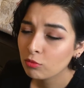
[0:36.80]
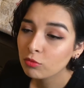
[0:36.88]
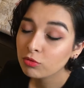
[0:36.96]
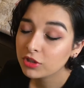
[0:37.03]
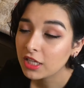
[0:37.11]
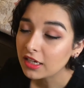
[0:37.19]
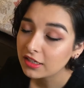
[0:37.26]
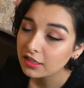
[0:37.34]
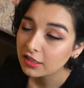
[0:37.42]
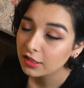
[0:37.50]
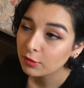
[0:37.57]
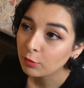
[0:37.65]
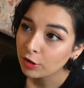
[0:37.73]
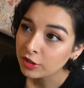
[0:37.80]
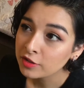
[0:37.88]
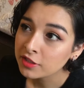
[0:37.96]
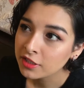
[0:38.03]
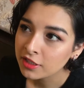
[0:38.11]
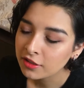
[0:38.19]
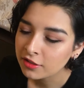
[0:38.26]
Well, technically, where
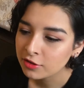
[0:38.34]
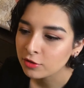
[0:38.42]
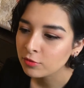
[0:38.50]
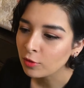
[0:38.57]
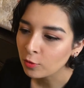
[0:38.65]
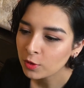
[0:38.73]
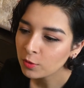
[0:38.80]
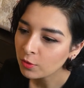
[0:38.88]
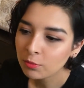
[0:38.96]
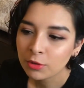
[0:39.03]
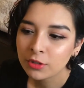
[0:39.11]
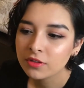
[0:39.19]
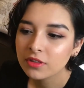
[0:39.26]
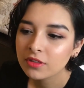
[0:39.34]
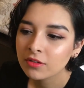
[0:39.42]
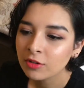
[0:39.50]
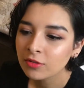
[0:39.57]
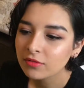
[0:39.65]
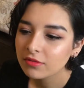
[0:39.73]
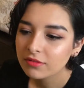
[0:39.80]
is he? There's only one person,
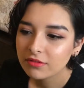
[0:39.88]
girl.